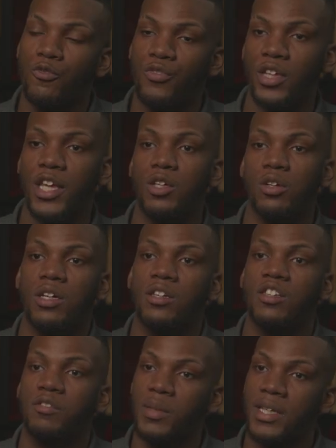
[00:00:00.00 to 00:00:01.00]
feel like you can
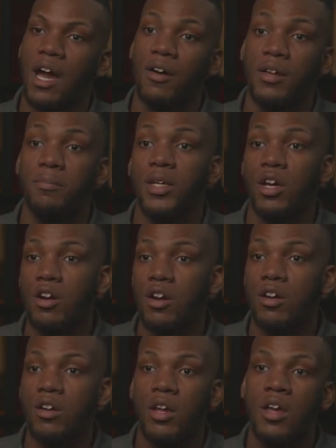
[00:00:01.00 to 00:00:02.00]
speak out and be
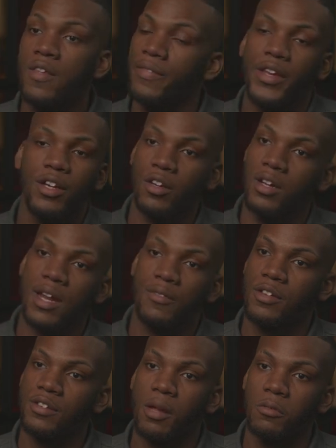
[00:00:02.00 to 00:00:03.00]
heard, then you're gonna
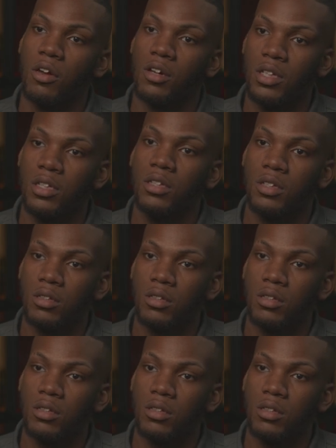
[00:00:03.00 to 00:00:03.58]
never stop talking.